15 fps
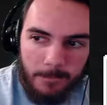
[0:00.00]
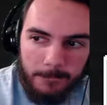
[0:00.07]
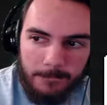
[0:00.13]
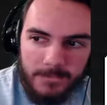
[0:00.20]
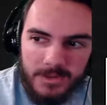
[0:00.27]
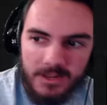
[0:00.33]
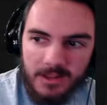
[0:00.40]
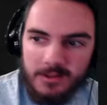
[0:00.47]

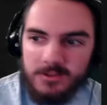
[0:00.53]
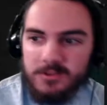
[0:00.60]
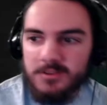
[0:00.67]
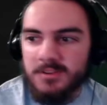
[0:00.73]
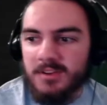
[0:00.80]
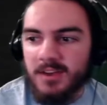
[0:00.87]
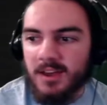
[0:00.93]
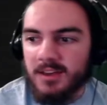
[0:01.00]

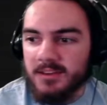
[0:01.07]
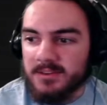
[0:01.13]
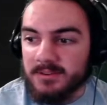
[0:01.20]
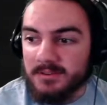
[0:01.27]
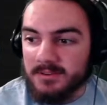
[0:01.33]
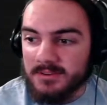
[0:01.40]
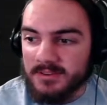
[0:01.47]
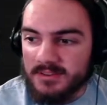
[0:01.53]
potentially I
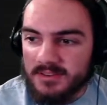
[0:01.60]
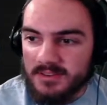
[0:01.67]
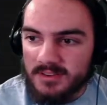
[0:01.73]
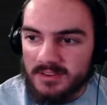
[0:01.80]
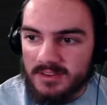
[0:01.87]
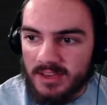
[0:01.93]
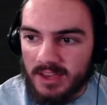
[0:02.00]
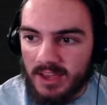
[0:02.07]
could
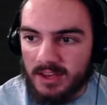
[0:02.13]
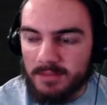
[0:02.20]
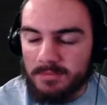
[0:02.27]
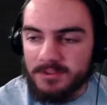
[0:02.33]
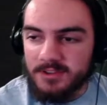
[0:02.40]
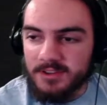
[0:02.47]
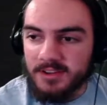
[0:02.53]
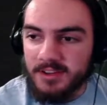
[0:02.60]
end up
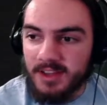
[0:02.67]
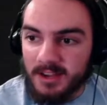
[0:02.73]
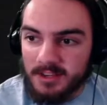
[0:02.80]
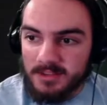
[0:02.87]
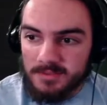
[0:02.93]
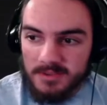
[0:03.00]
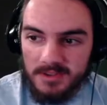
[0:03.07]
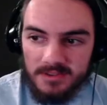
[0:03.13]
using an
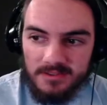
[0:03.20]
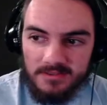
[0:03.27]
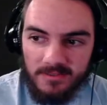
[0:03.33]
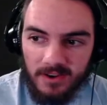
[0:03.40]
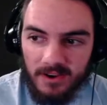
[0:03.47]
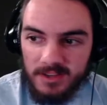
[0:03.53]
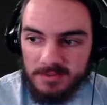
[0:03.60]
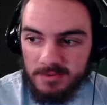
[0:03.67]
axe because
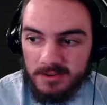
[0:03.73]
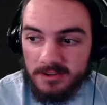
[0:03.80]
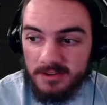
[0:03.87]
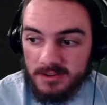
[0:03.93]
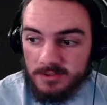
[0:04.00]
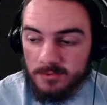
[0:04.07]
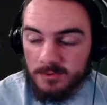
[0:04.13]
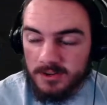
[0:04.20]
Fire Aspect
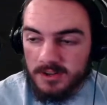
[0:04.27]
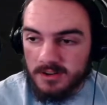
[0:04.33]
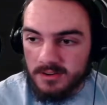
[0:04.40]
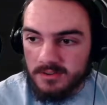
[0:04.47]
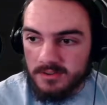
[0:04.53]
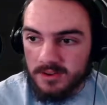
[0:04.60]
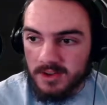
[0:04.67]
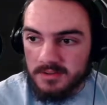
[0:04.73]
does work on
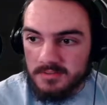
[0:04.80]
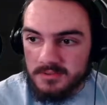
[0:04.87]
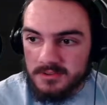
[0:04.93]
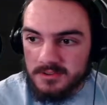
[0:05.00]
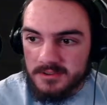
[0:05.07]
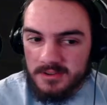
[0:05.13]
other items.